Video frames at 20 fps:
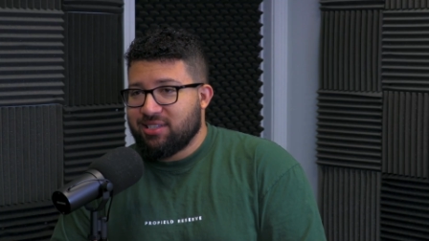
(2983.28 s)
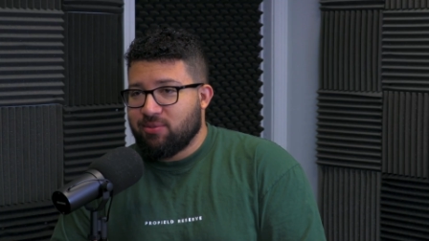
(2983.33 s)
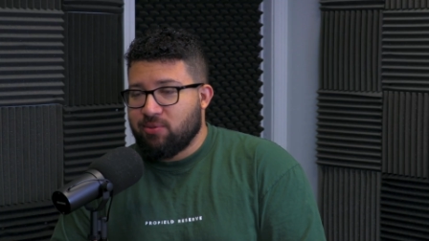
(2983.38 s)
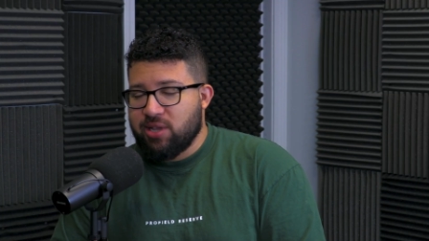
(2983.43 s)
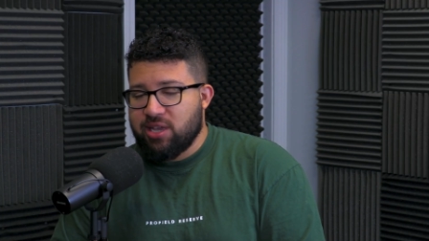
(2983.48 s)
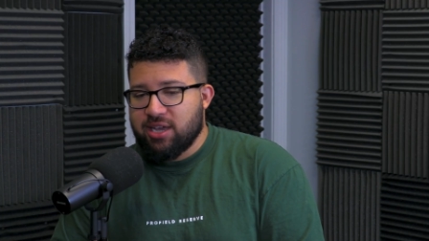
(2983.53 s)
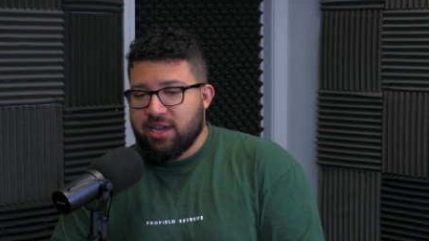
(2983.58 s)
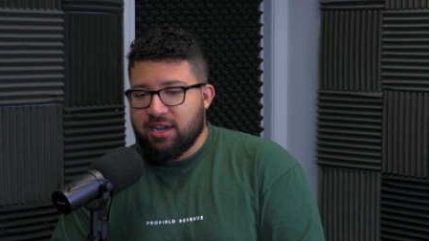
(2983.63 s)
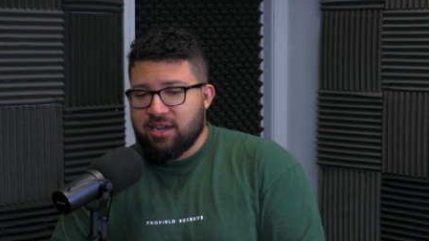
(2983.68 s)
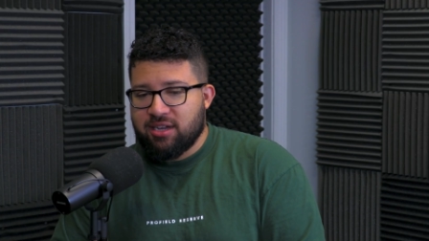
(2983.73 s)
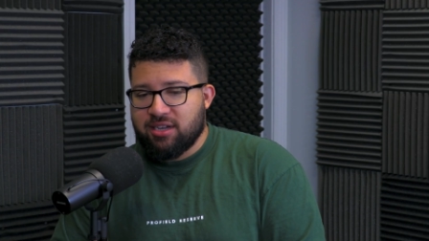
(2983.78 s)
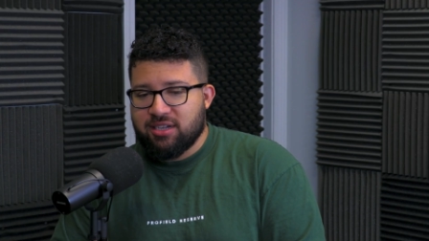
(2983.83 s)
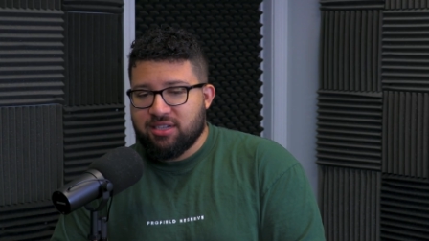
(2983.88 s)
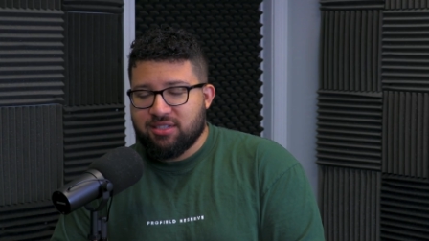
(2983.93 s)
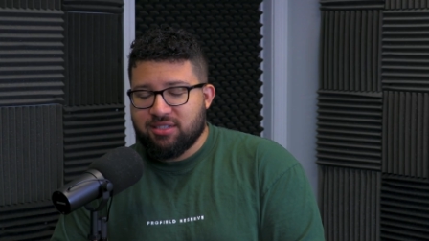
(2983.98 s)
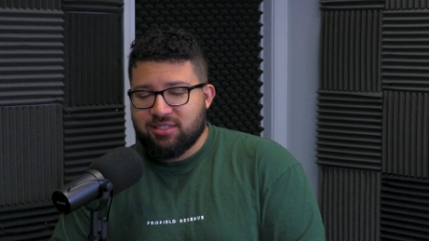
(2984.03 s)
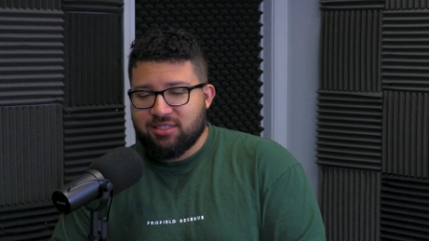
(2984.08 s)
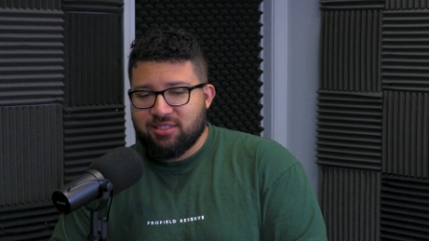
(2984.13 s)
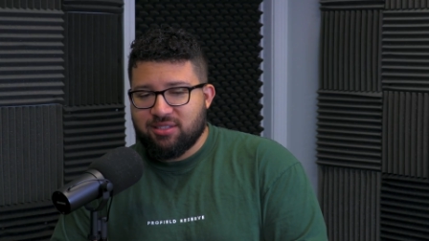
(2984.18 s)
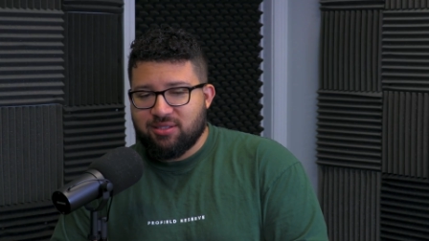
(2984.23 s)
We
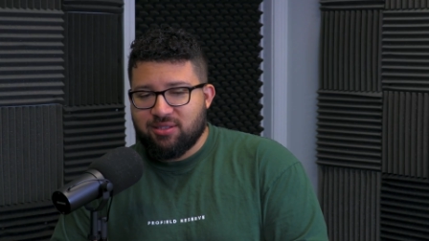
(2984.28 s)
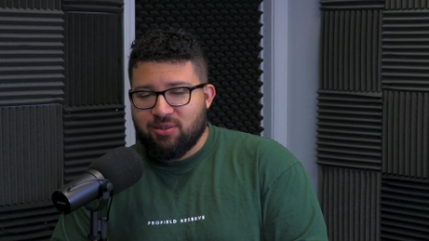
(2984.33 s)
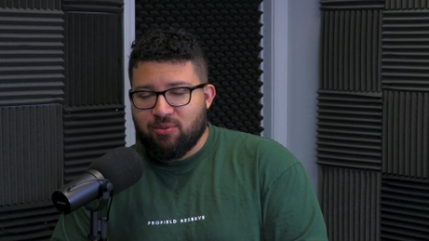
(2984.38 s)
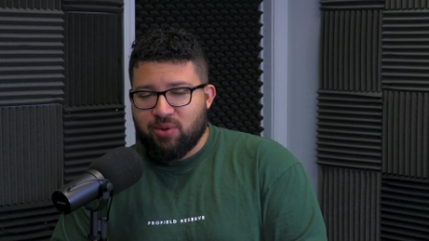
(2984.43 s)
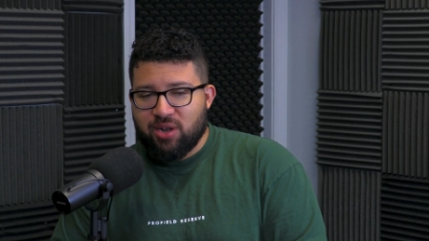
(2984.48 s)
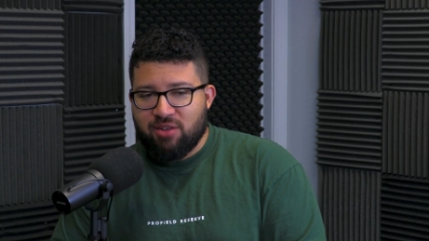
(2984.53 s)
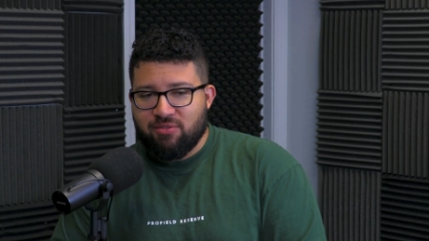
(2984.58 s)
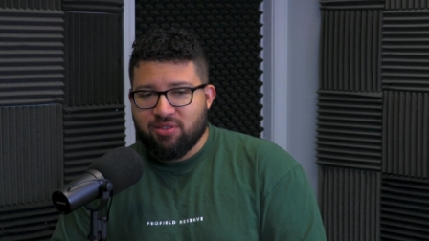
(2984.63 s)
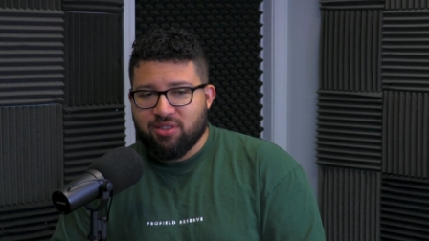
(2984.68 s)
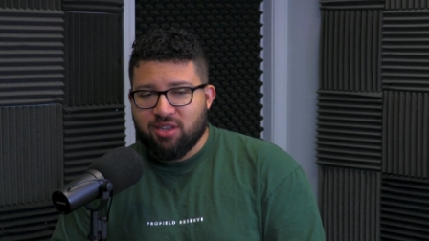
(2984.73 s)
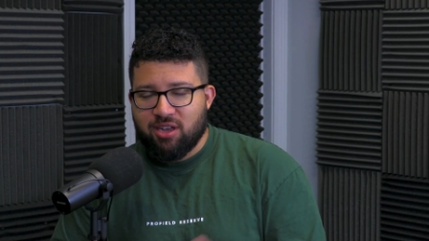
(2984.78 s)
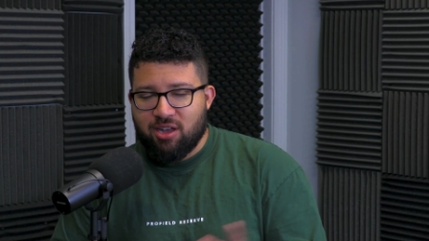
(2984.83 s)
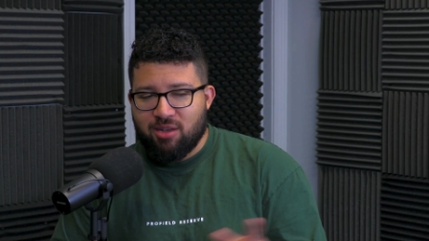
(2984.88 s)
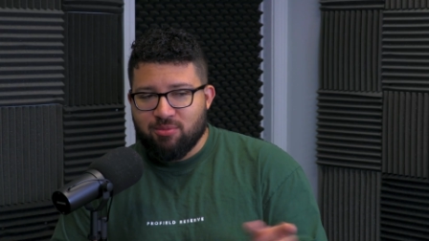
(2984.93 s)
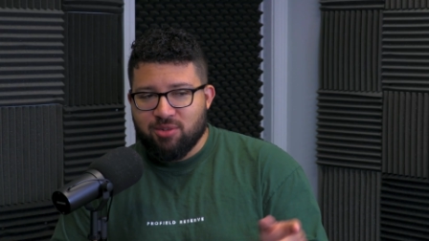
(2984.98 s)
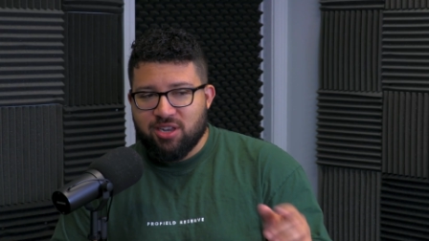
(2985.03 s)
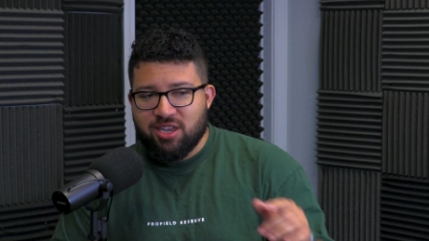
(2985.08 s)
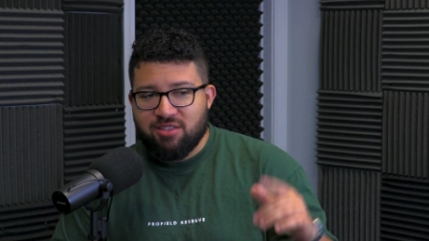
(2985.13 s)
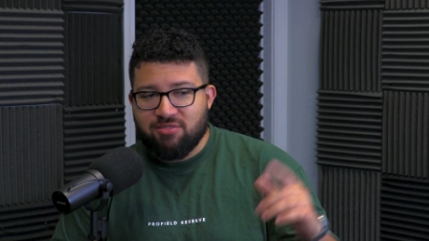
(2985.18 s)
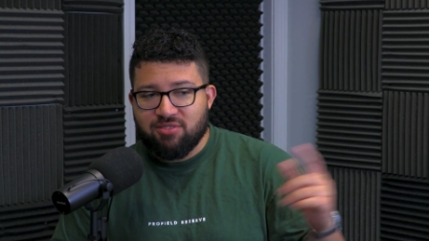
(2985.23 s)
whenever the
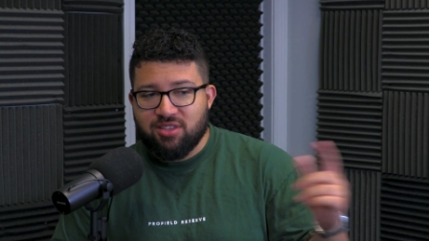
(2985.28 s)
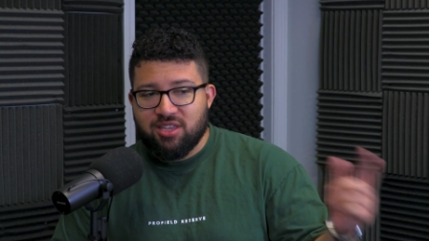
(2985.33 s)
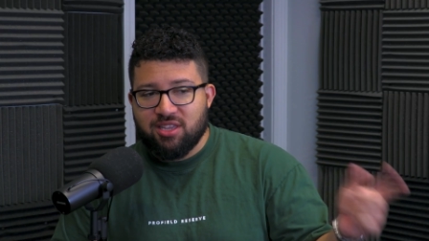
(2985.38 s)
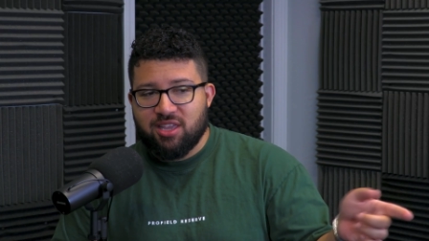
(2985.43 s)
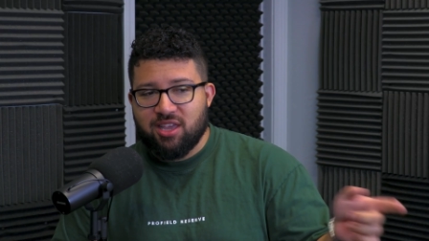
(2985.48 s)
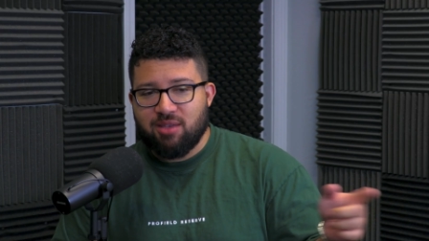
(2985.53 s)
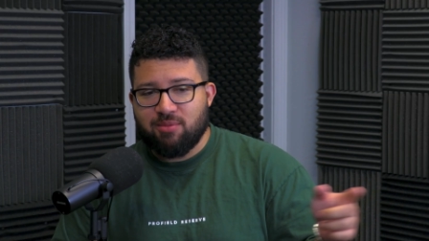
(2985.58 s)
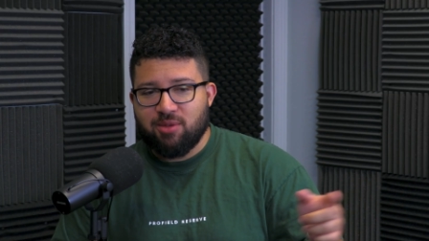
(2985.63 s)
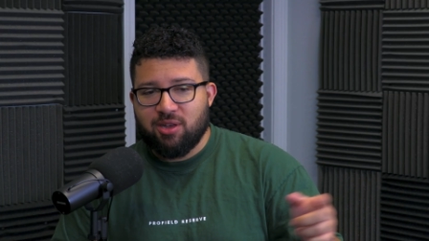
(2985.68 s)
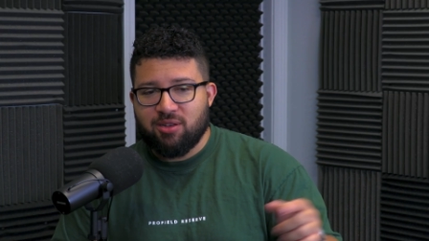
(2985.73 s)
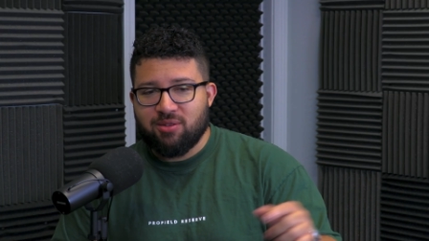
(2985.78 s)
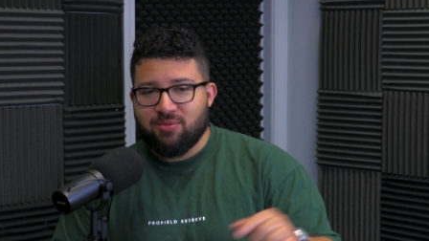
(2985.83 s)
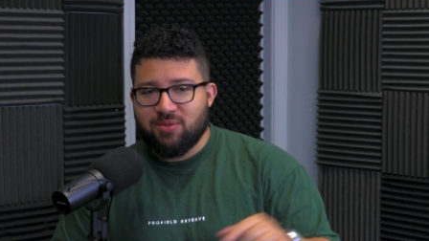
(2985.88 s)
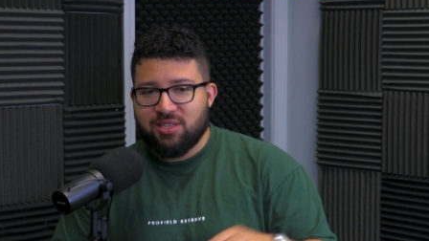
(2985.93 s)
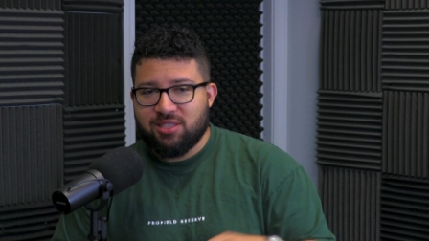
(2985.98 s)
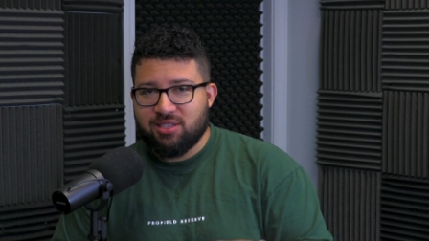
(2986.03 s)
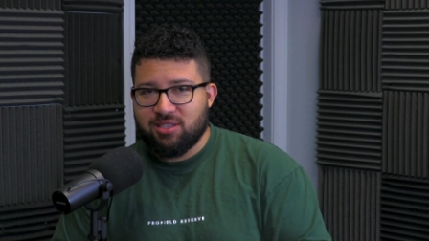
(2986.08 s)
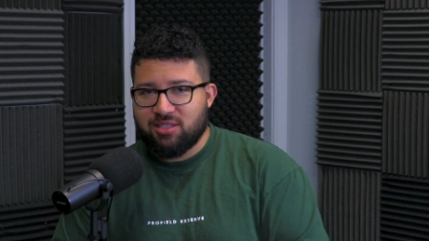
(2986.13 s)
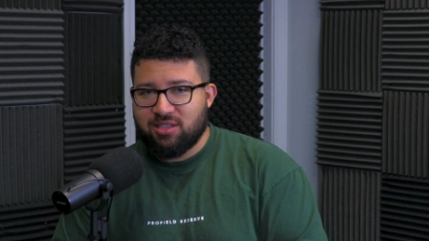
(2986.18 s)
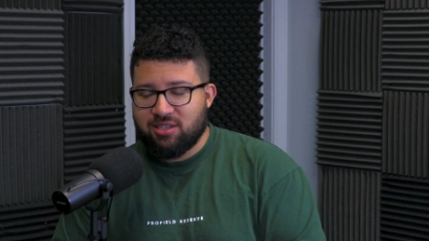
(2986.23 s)
Hummer EV came out, we
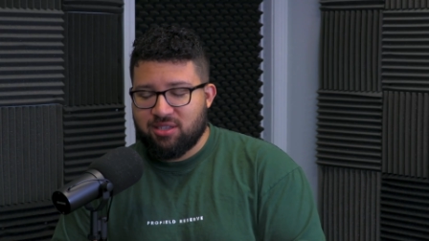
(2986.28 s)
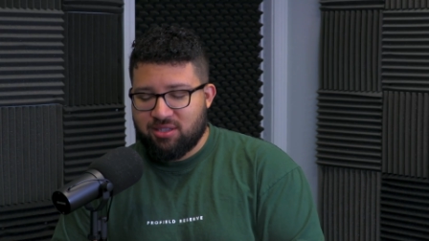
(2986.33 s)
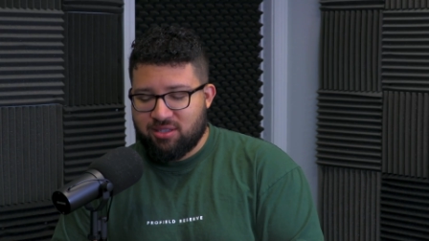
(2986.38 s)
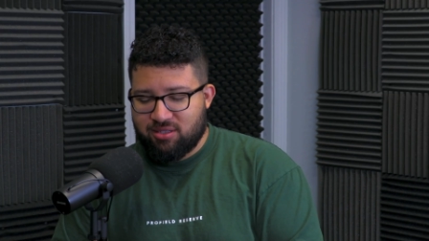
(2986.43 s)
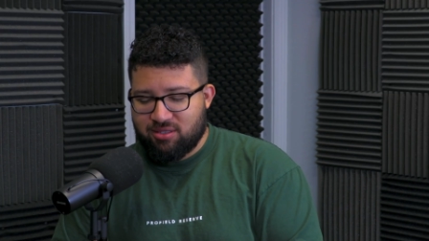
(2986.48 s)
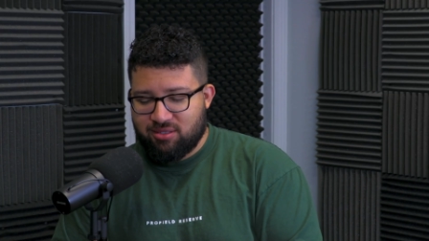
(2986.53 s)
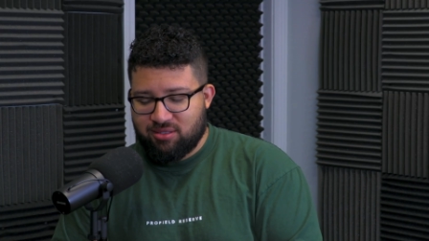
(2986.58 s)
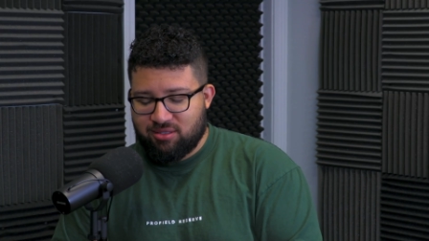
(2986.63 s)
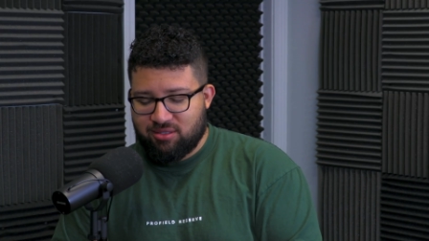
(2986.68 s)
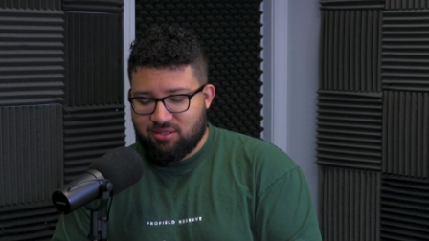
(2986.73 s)
did one of